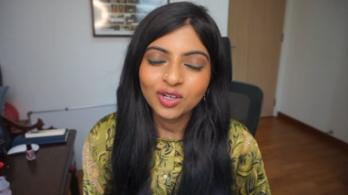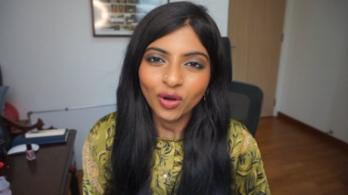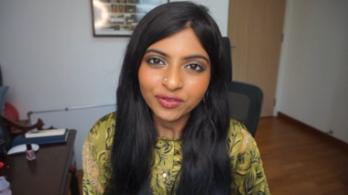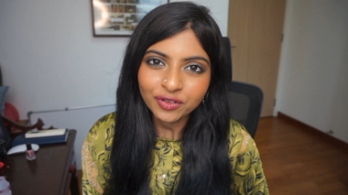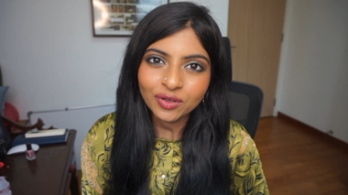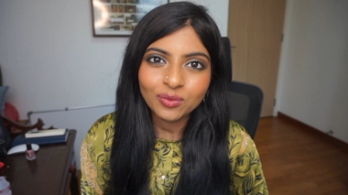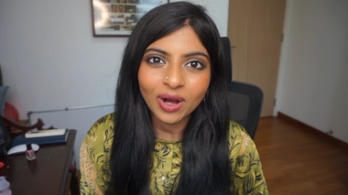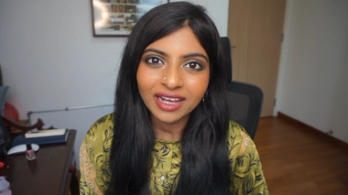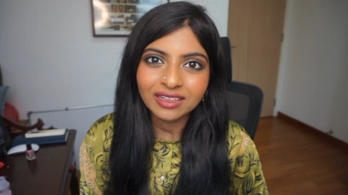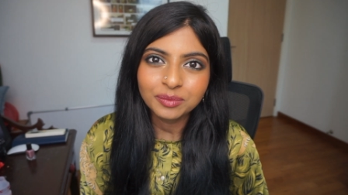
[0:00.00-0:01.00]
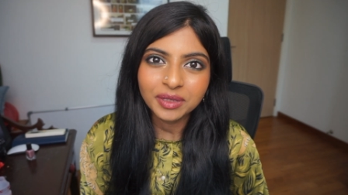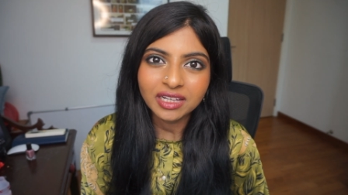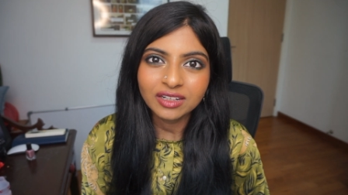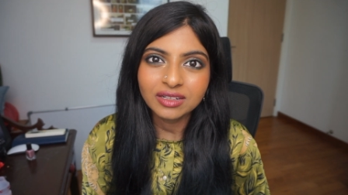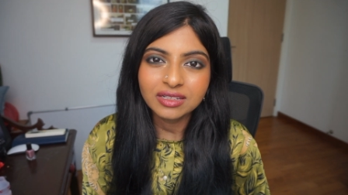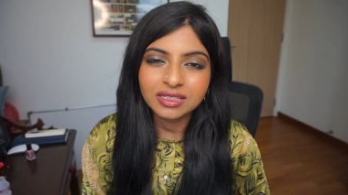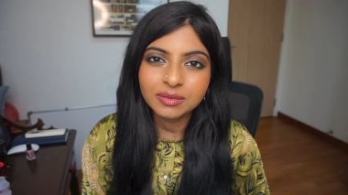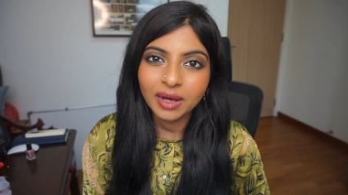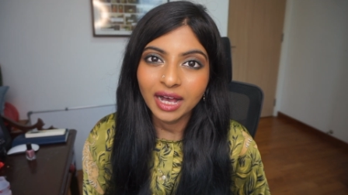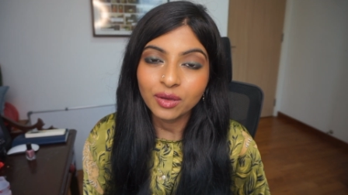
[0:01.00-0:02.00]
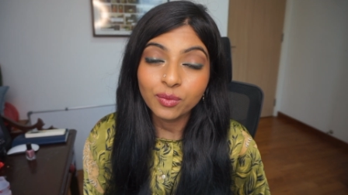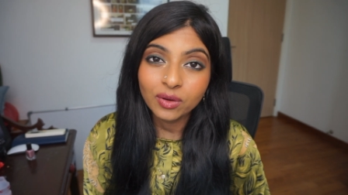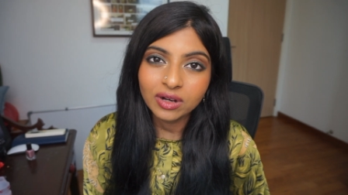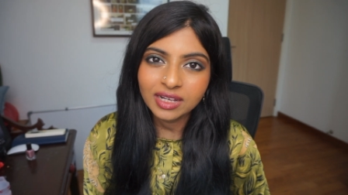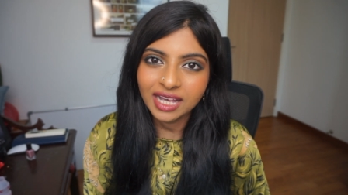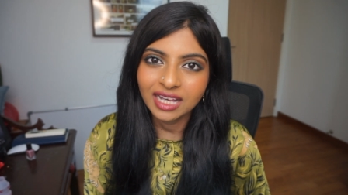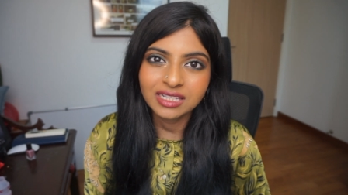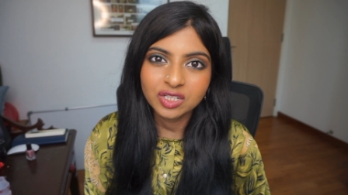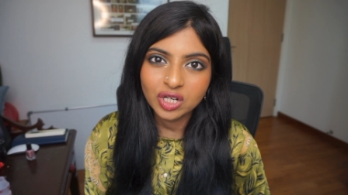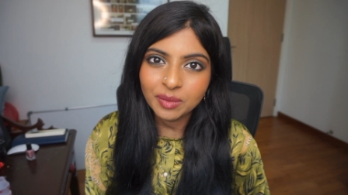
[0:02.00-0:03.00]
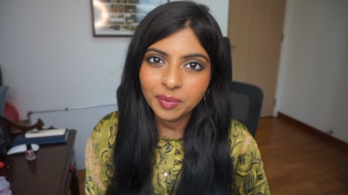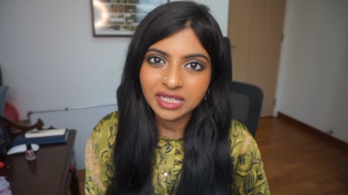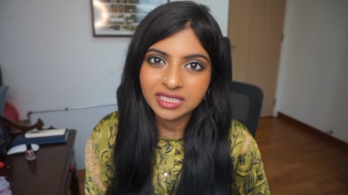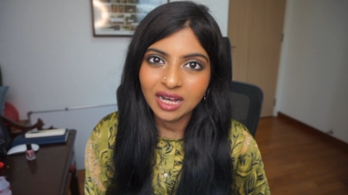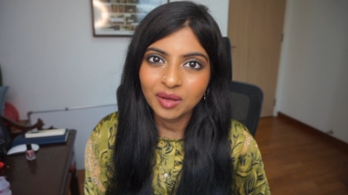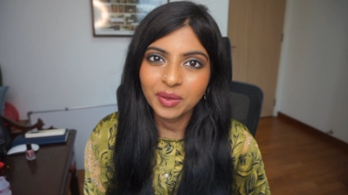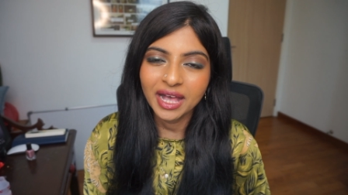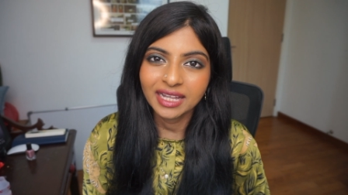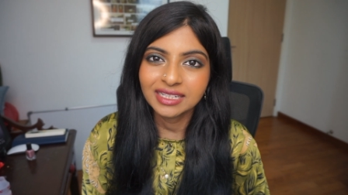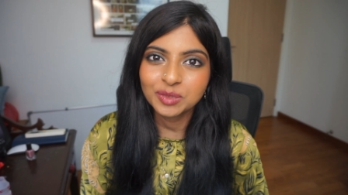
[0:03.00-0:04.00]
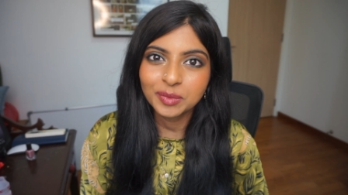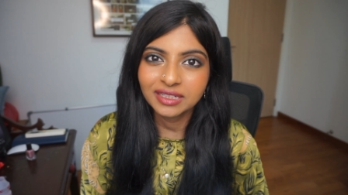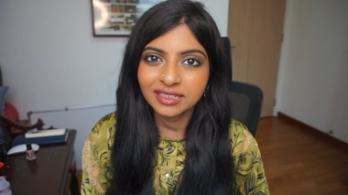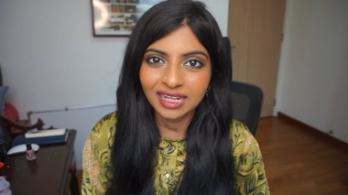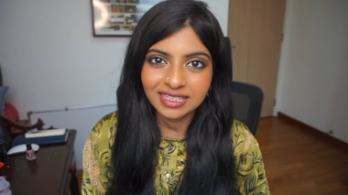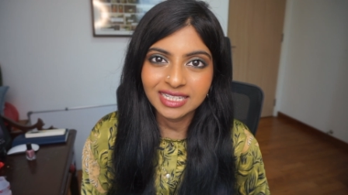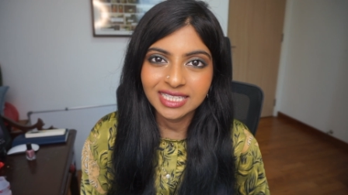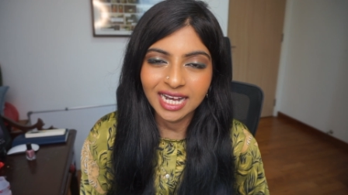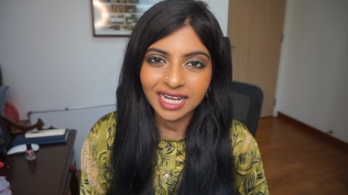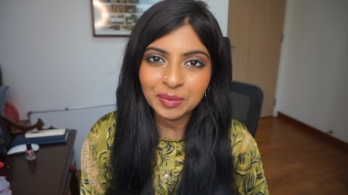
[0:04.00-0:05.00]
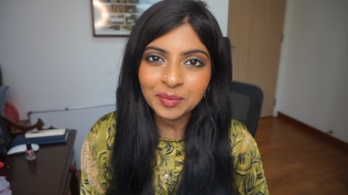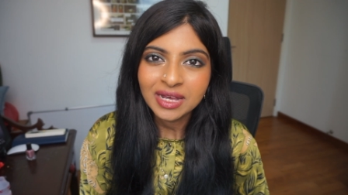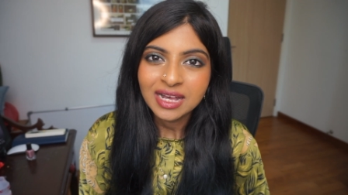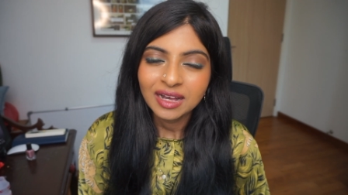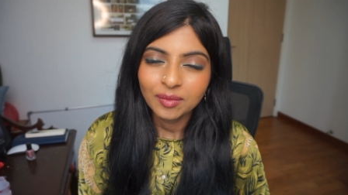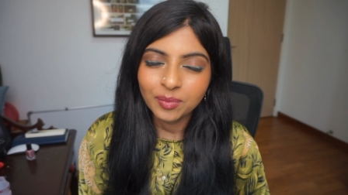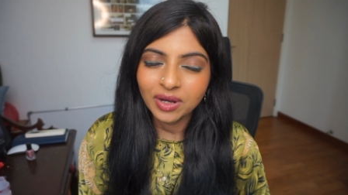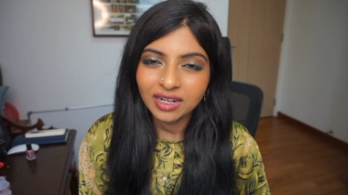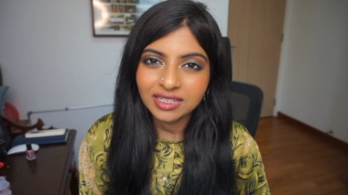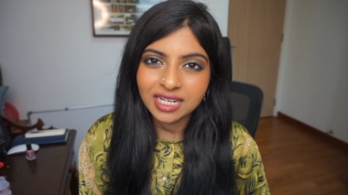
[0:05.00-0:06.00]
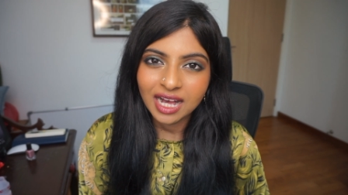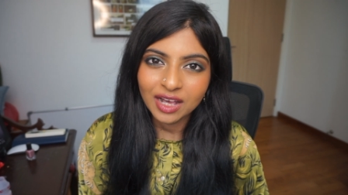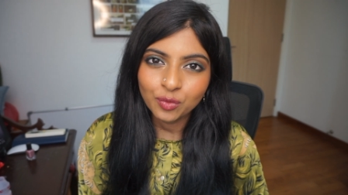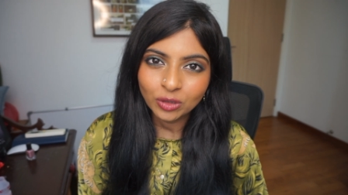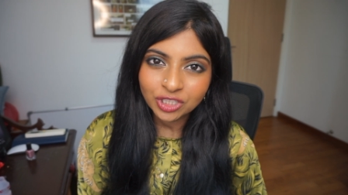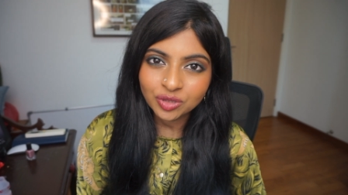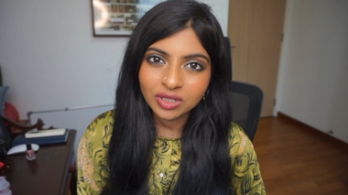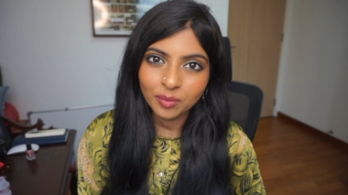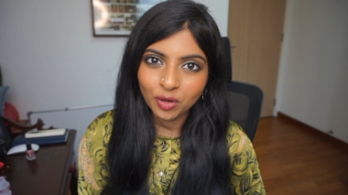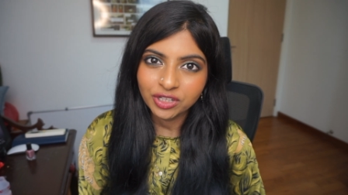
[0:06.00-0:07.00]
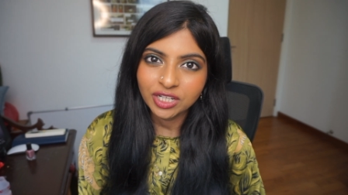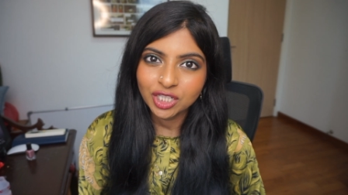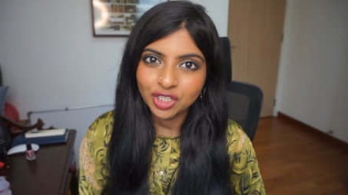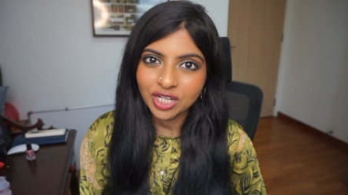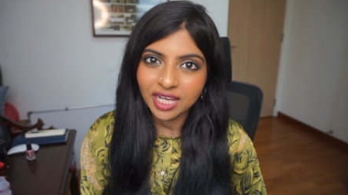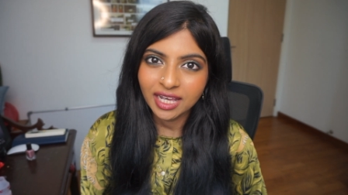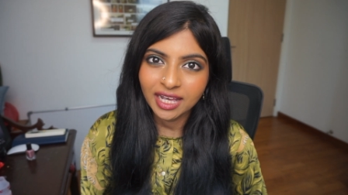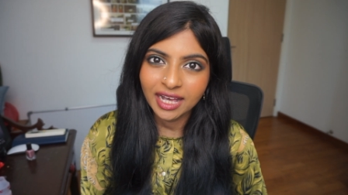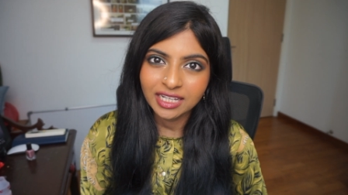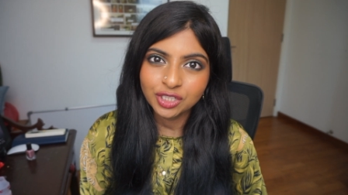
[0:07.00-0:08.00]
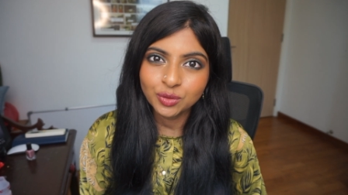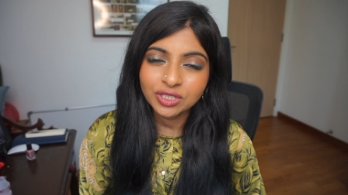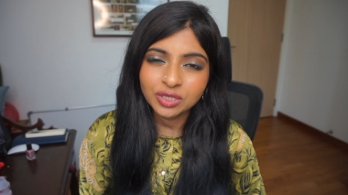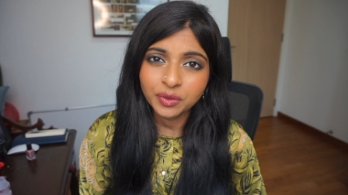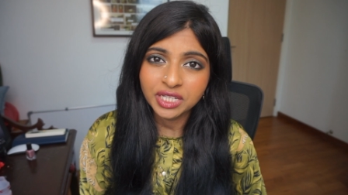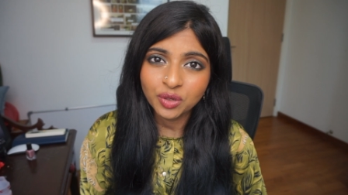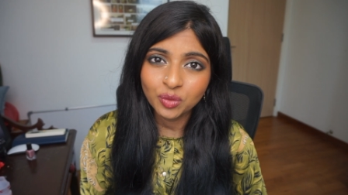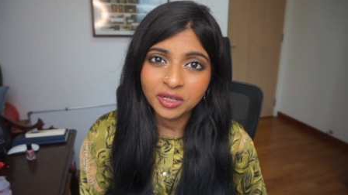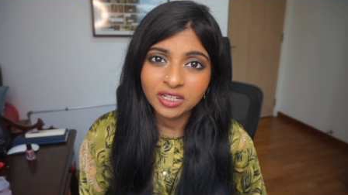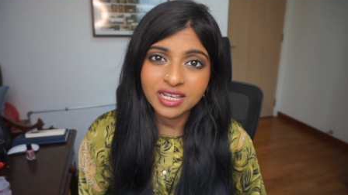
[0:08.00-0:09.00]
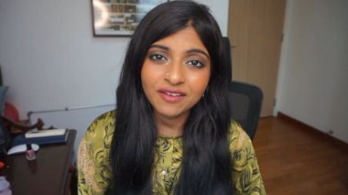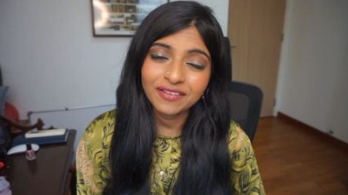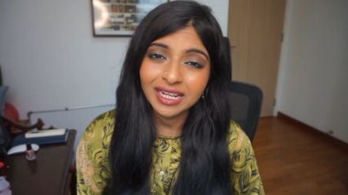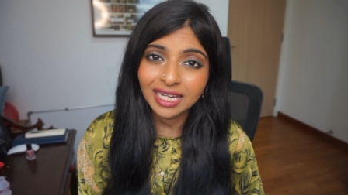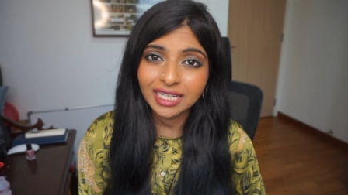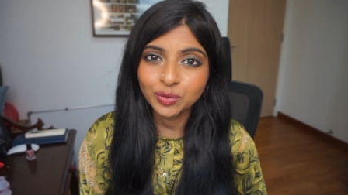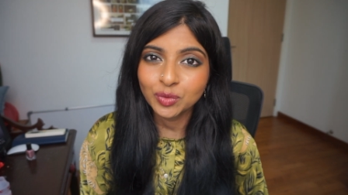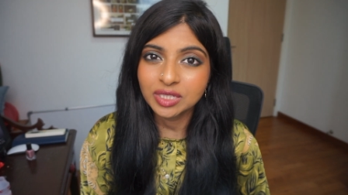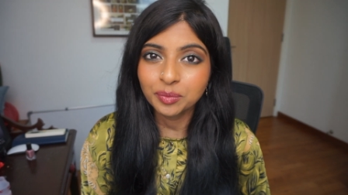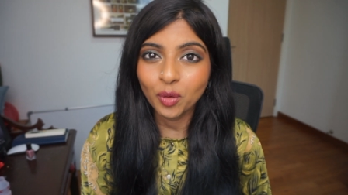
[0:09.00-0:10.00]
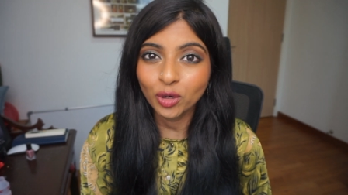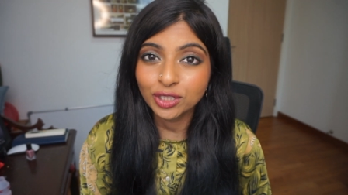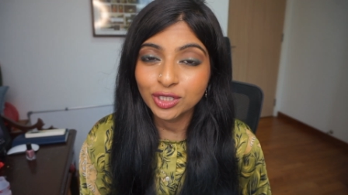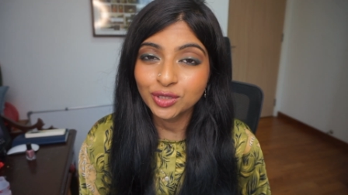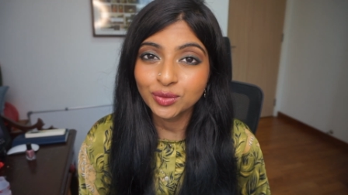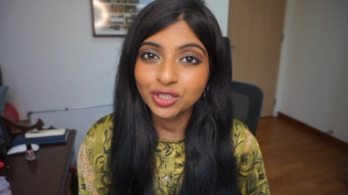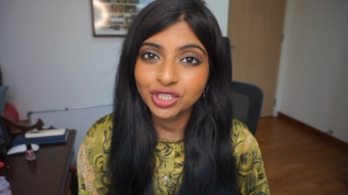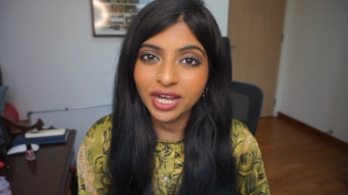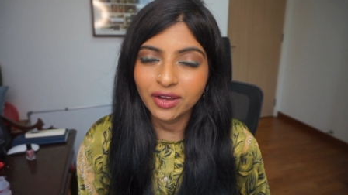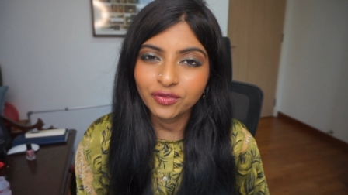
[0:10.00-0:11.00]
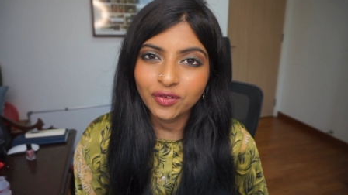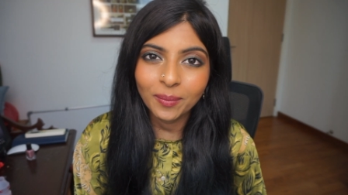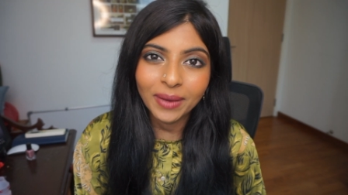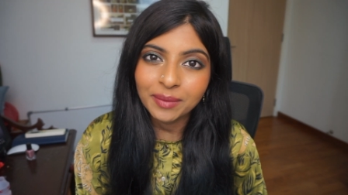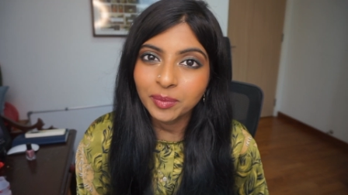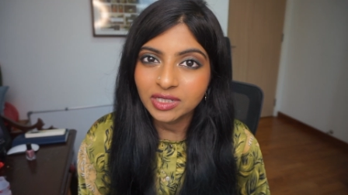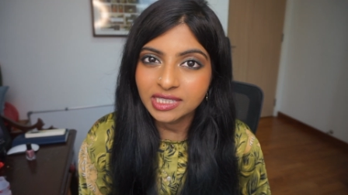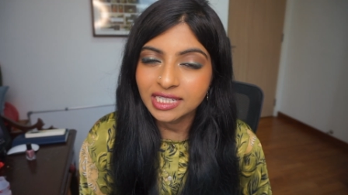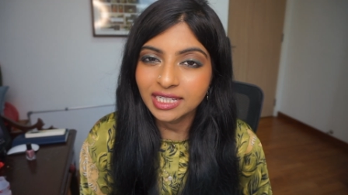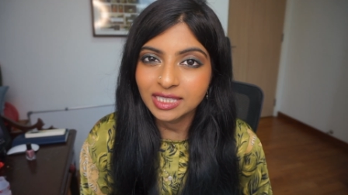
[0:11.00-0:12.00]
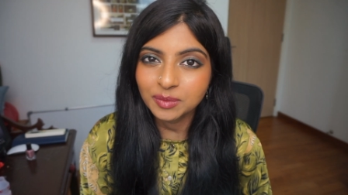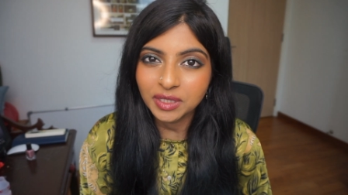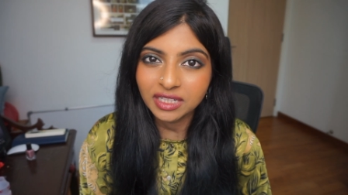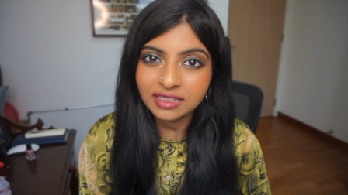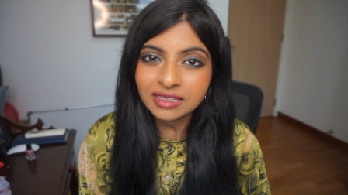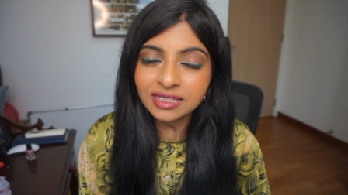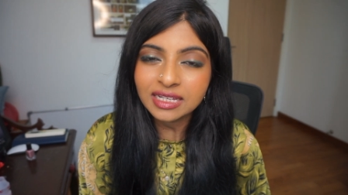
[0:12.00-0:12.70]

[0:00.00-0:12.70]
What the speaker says: gone for a while because my work has really picked up and it's been a crazy time. But I wanted to come on here today and do this video because I felt like it was important to share from my personal experience,